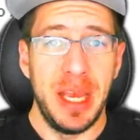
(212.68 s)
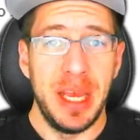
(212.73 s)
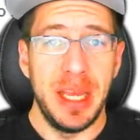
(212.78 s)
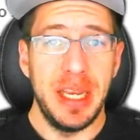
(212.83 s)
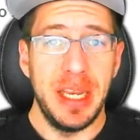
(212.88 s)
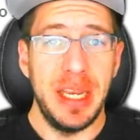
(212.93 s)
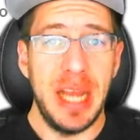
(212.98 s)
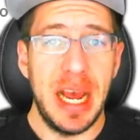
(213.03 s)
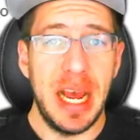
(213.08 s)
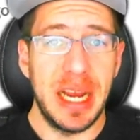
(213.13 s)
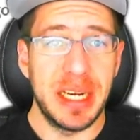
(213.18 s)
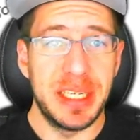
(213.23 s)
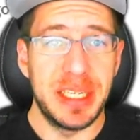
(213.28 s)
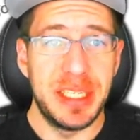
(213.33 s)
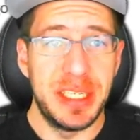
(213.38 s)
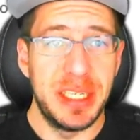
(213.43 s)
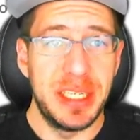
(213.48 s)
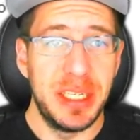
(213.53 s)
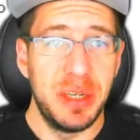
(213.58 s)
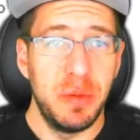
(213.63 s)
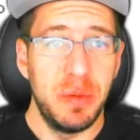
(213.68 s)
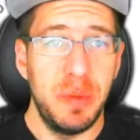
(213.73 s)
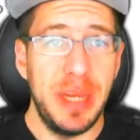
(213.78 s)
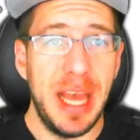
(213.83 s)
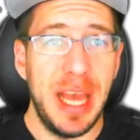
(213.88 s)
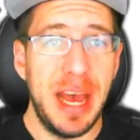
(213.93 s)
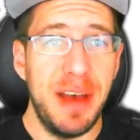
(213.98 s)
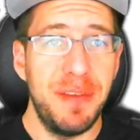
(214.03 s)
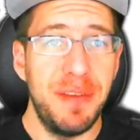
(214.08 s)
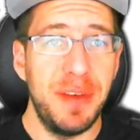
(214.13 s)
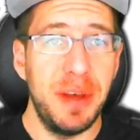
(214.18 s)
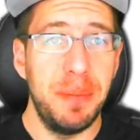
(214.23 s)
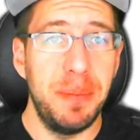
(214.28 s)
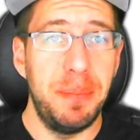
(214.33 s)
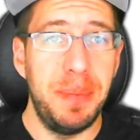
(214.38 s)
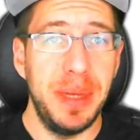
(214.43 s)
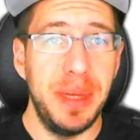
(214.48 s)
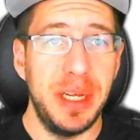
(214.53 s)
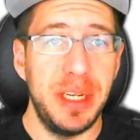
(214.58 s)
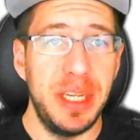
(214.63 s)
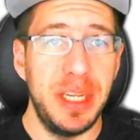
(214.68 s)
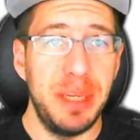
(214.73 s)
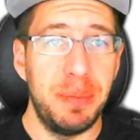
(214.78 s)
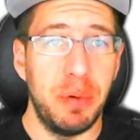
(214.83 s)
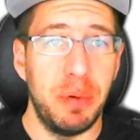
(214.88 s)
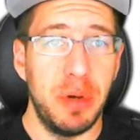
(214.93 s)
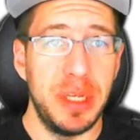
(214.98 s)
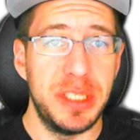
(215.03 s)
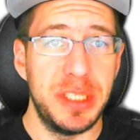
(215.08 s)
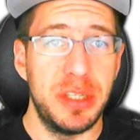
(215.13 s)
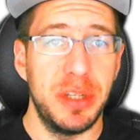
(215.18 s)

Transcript: Next, we have ability points.